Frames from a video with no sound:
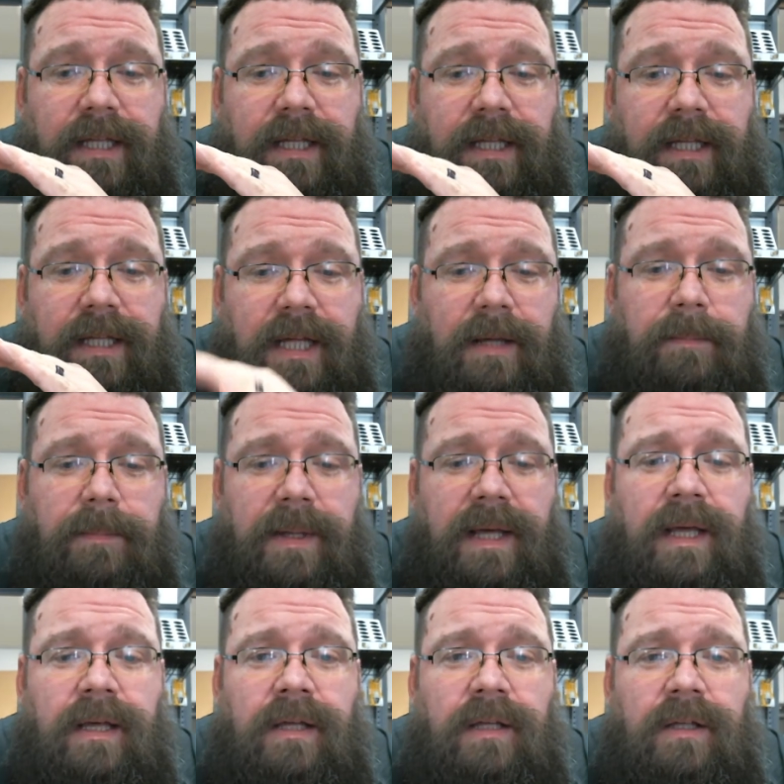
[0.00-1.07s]

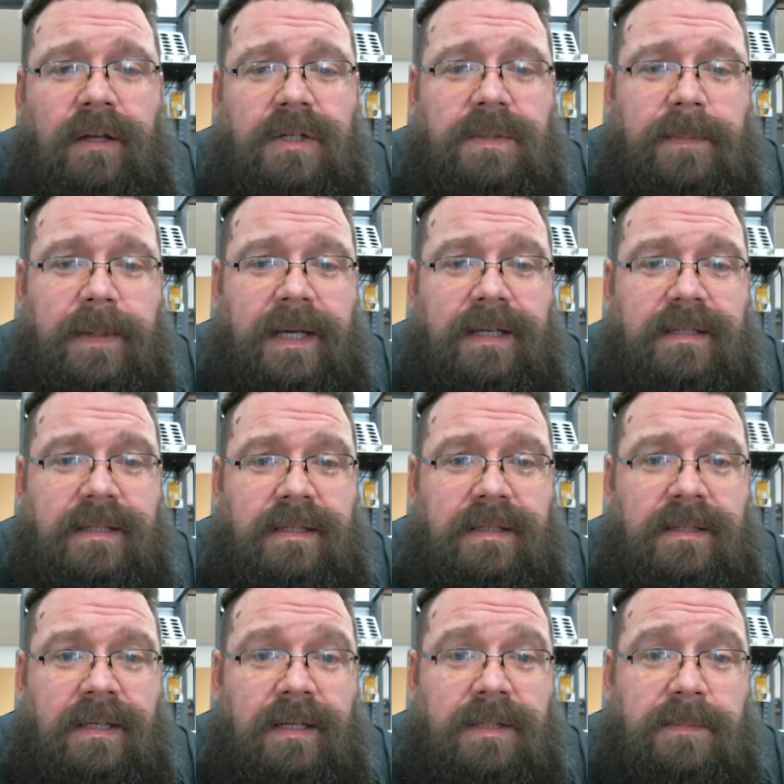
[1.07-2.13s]
keeping your space as
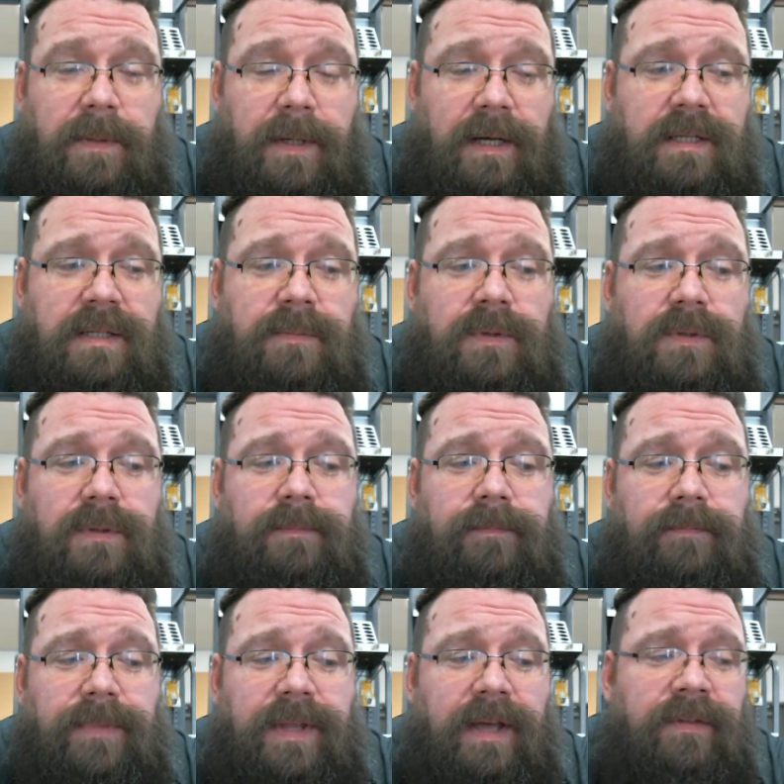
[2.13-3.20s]
neat as possible,
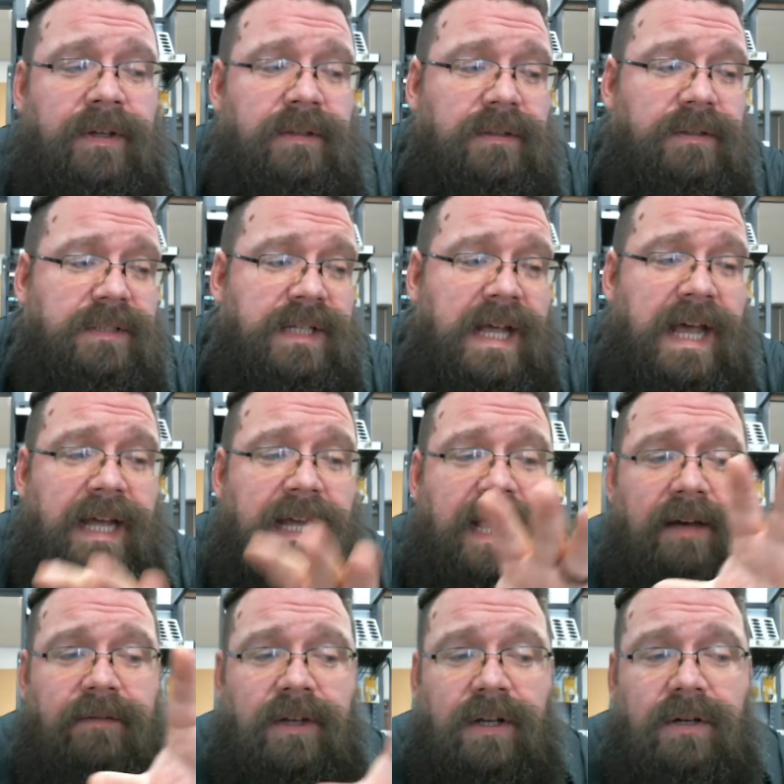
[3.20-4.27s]
having a little snack,
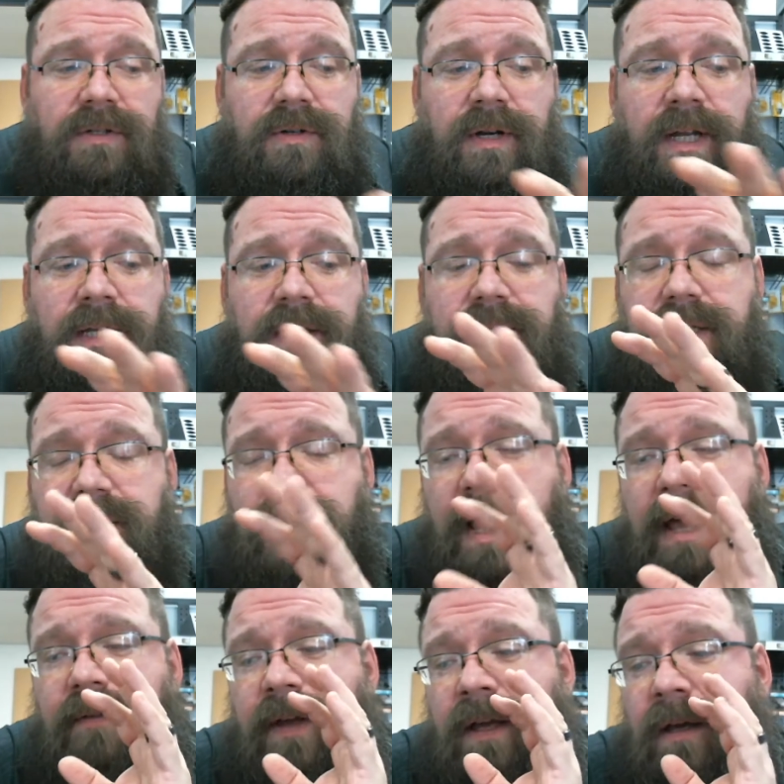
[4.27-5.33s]
having your drinks,
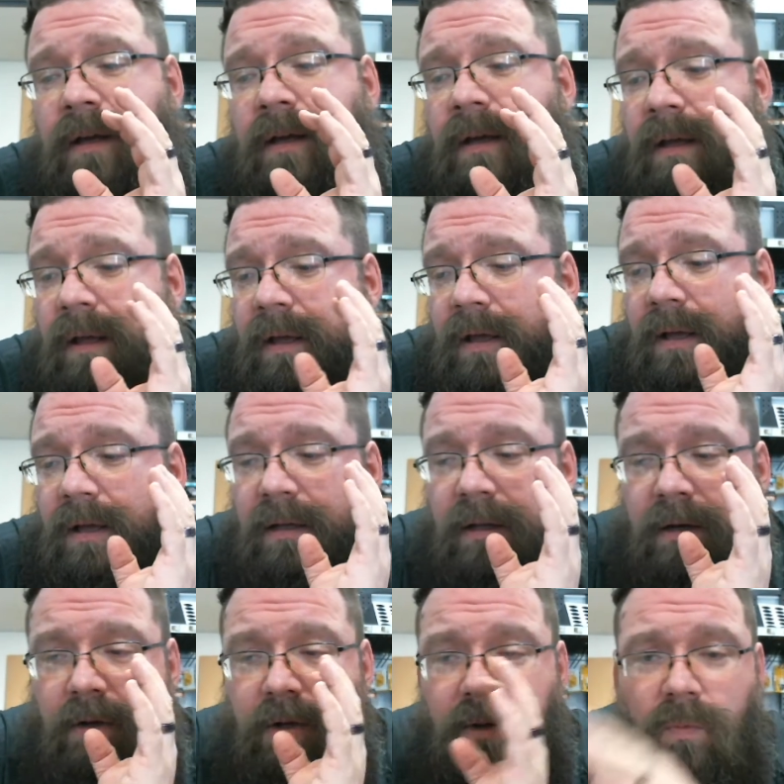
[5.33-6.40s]
having
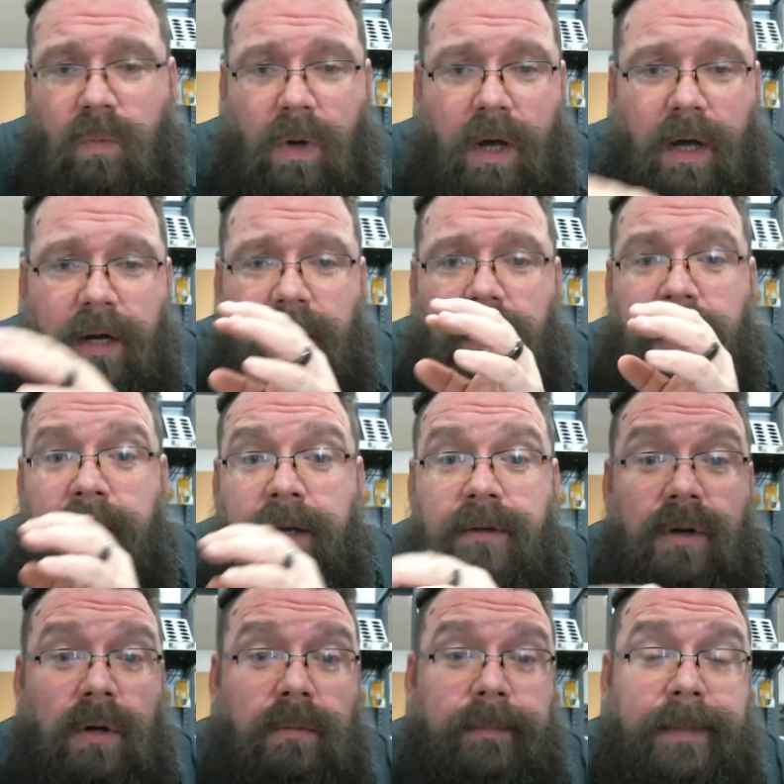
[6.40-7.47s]
your water, and
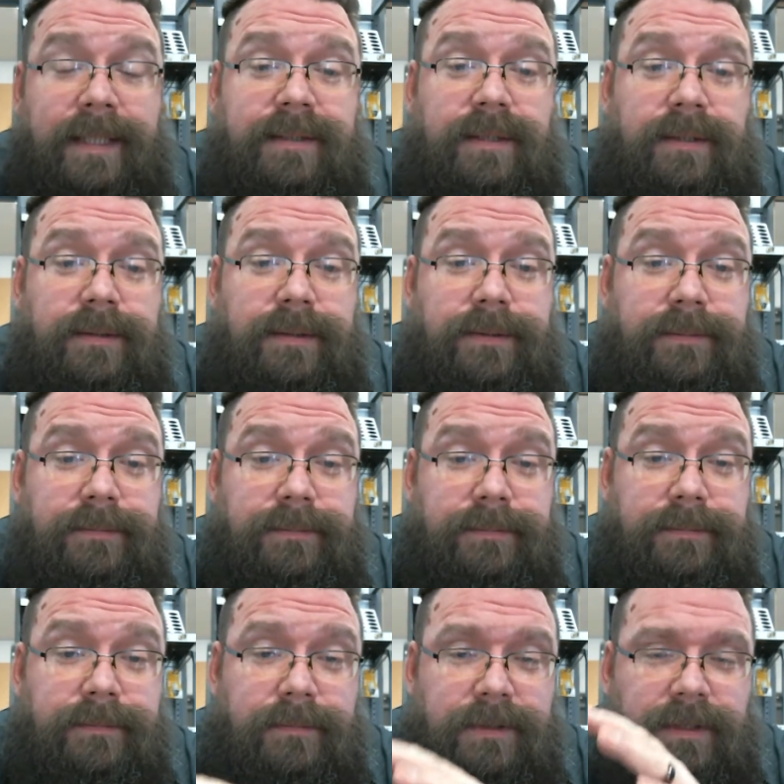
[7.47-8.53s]
don't mix the two.
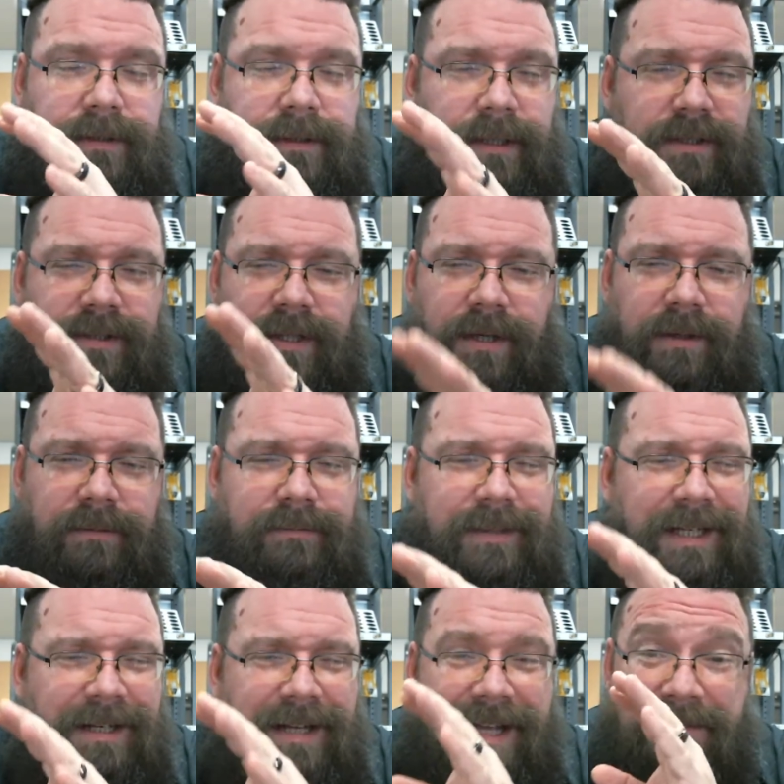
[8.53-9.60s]
Just don't.
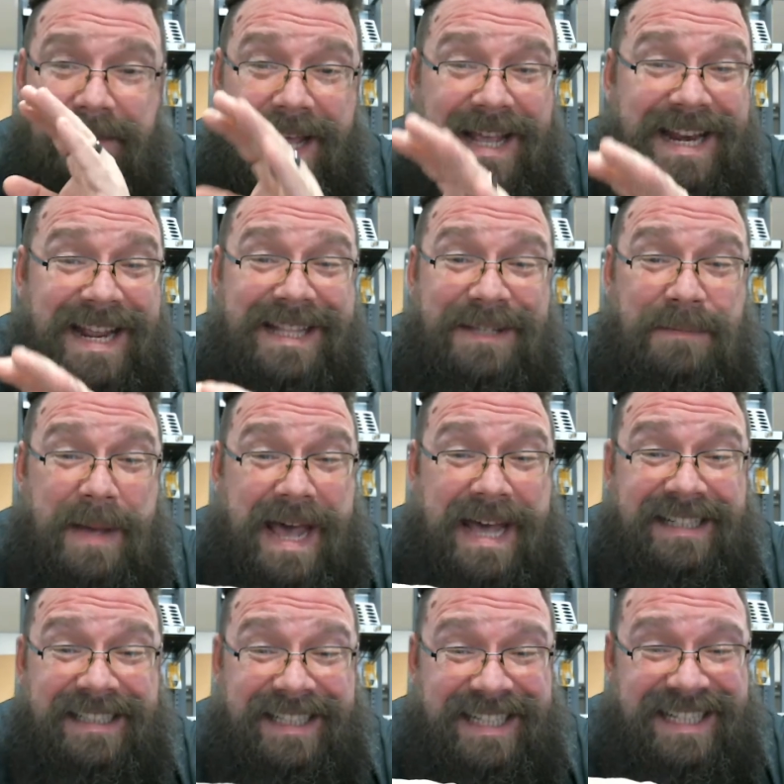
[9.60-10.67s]
It ends
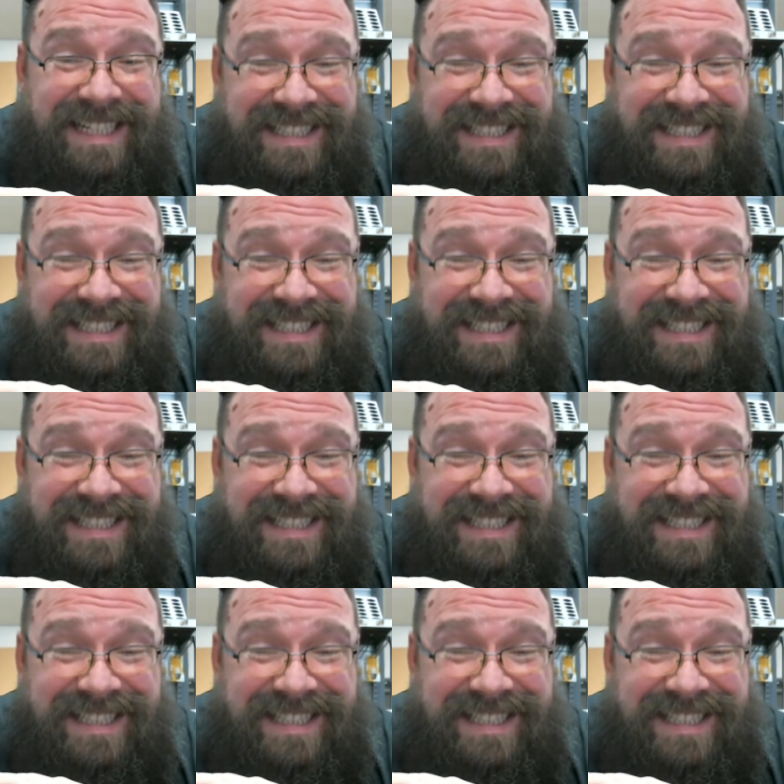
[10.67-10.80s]
badly.